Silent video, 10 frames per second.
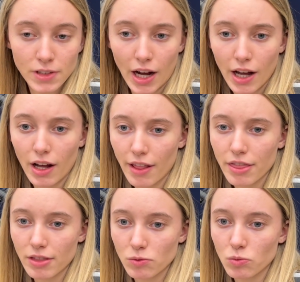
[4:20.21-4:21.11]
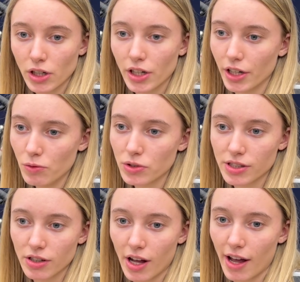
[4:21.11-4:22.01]
I, I we're good. We
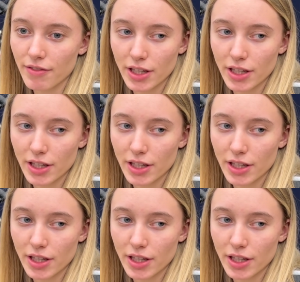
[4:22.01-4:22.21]
still have